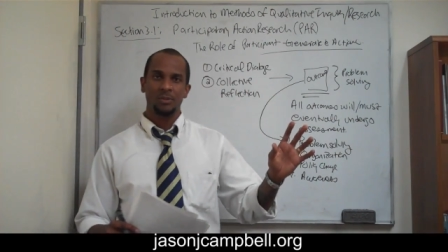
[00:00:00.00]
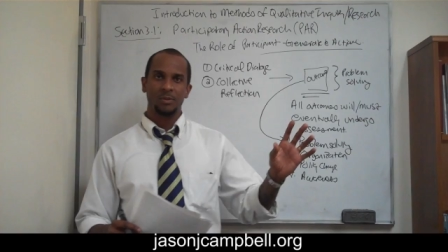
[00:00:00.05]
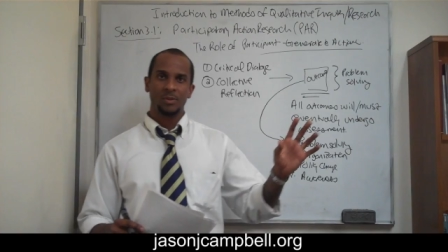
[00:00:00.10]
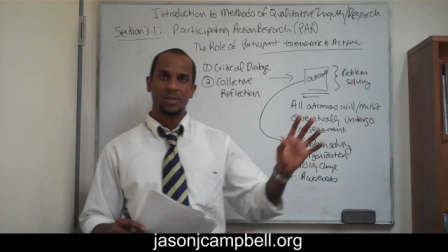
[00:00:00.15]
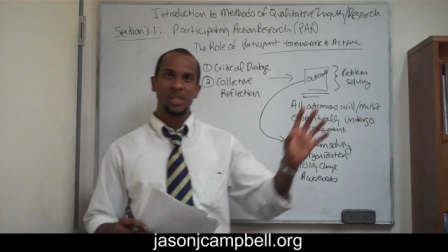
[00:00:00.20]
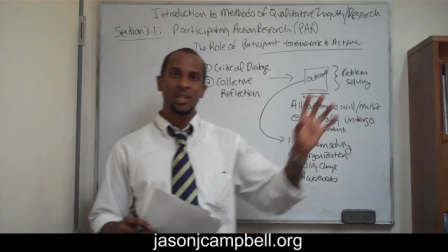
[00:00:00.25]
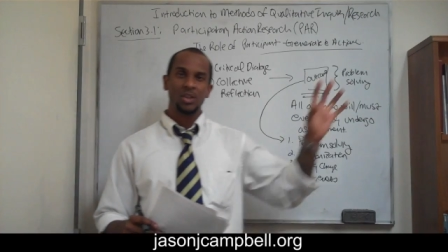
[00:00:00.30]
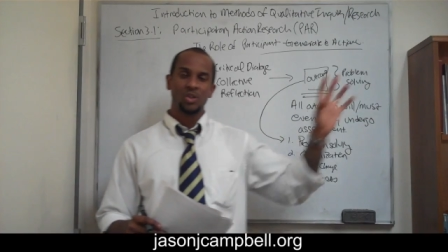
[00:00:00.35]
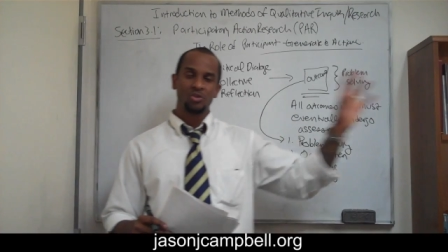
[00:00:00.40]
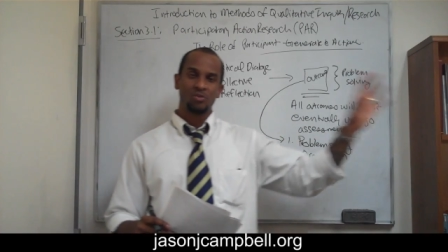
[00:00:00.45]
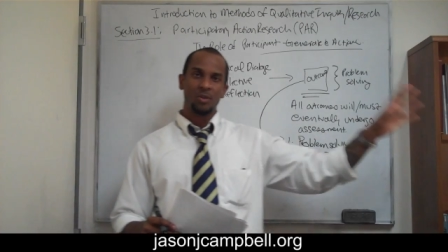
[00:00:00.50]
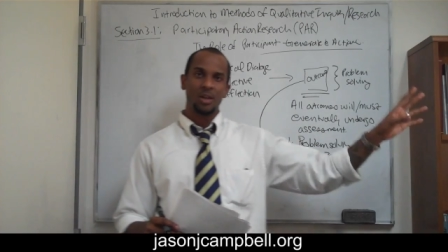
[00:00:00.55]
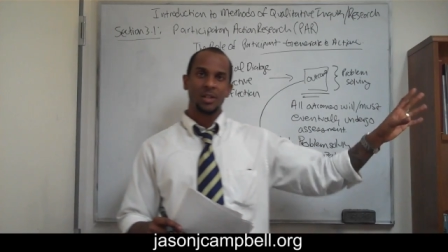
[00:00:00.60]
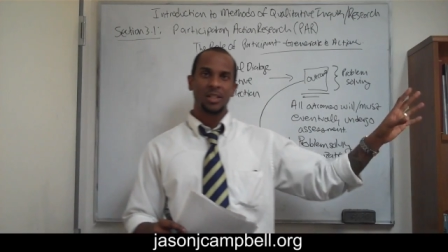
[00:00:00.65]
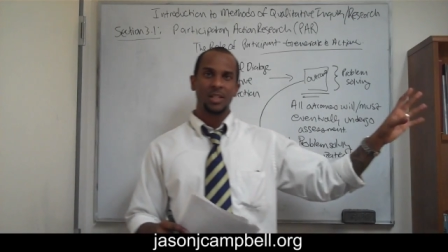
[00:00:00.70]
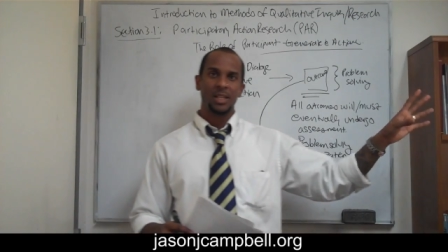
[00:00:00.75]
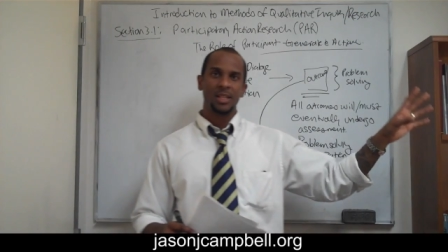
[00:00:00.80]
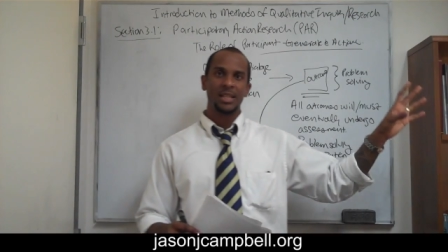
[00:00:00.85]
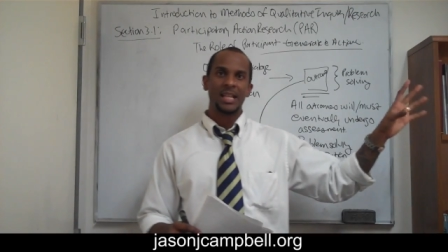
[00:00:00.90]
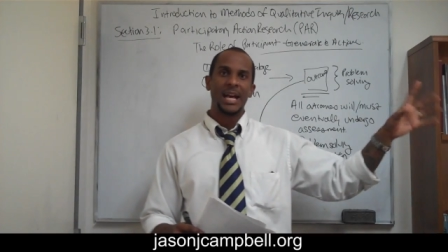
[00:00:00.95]

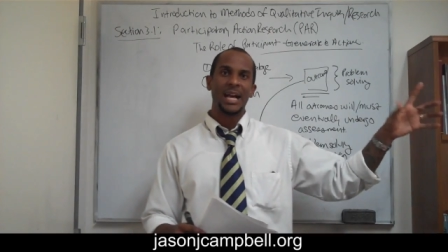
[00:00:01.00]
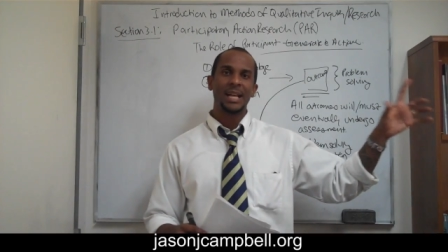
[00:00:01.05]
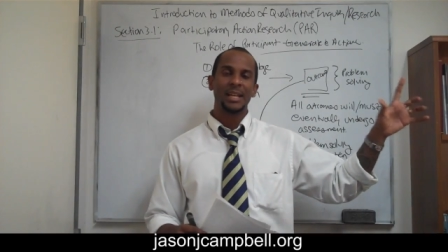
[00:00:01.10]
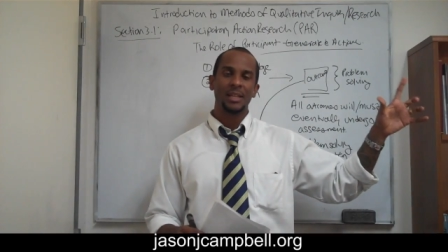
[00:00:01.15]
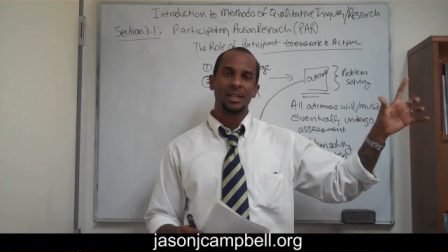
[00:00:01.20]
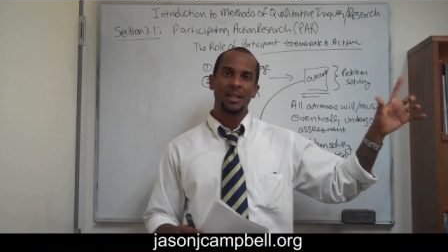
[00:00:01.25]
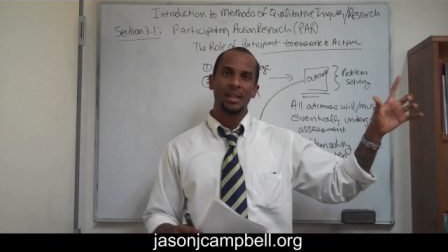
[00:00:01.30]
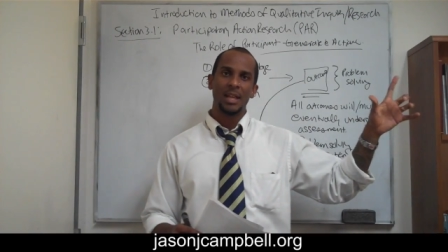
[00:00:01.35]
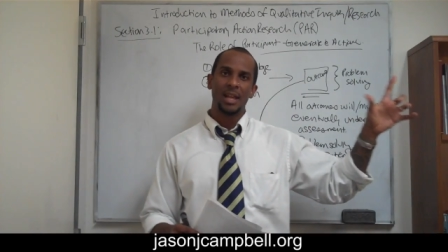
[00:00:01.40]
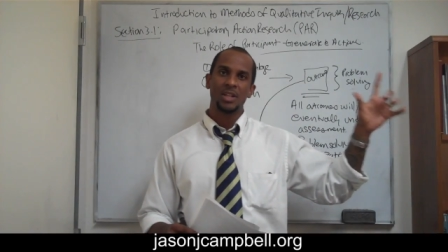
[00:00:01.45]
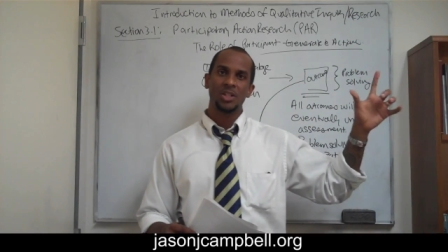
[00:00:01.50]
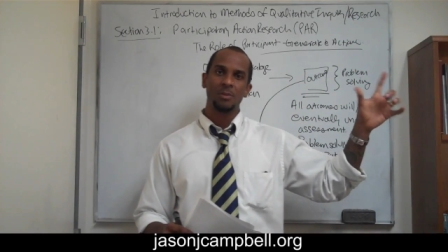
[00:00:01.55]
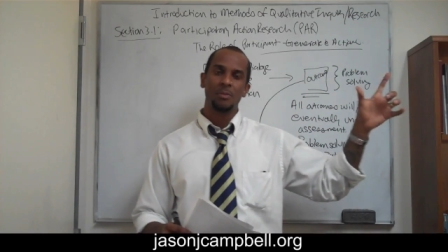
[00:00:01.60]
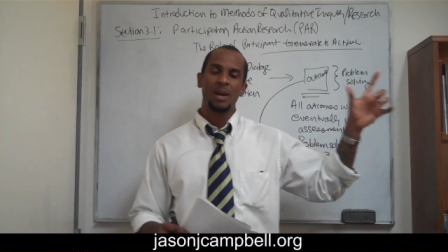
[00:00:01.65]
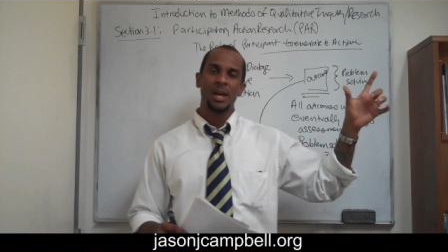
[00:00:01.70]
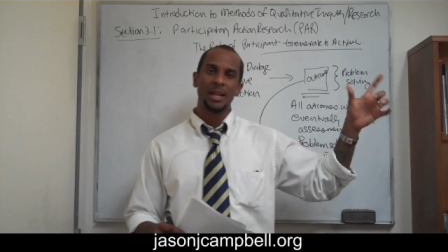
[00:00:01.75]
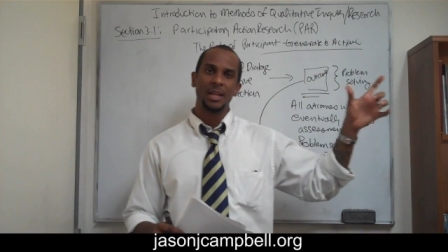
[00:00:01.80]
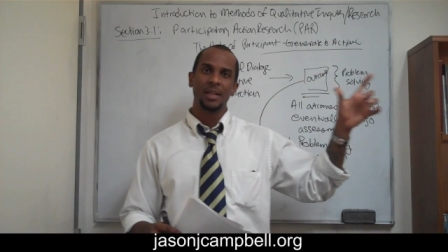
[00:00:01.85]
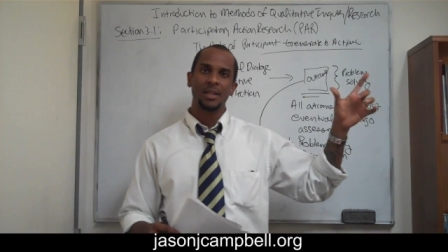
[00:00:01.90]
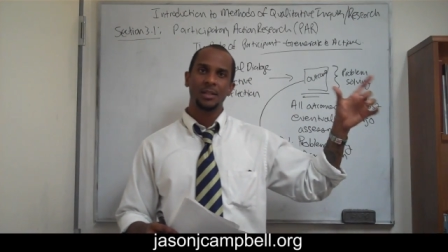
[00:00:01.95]
deconstructing that
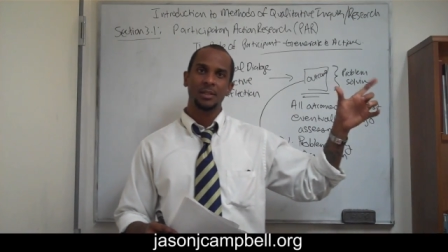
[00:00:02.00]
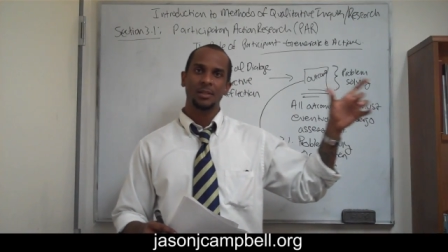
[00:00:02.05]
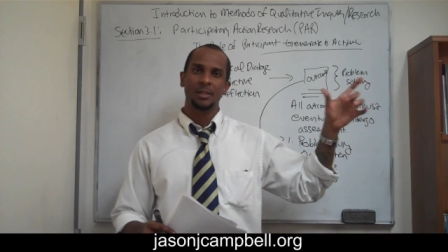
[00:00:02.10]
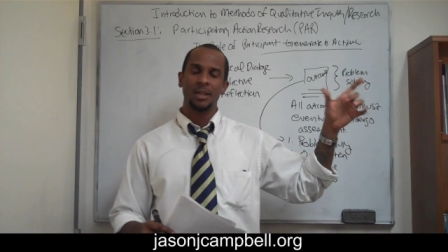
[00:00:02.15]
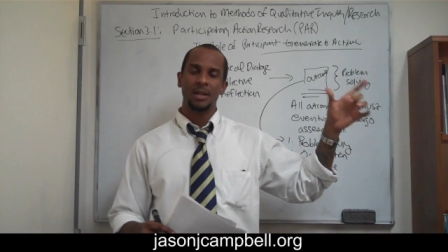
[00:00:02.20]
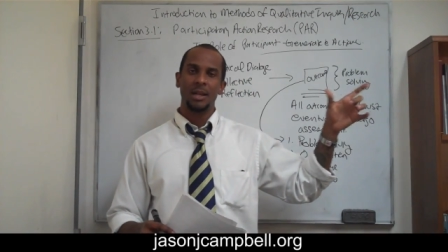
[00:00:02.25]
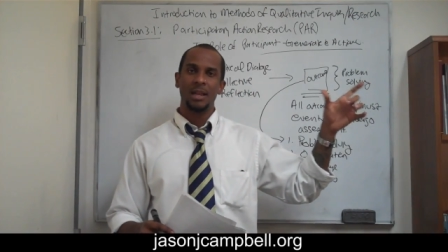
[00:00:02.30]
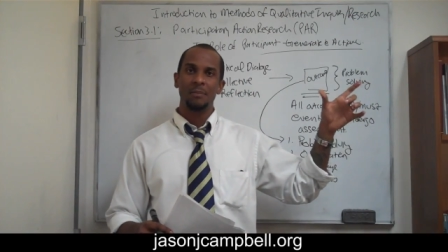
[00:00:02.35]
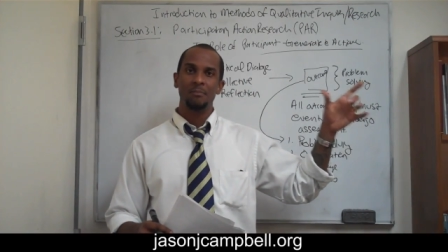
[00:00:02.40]
hegemonic uh,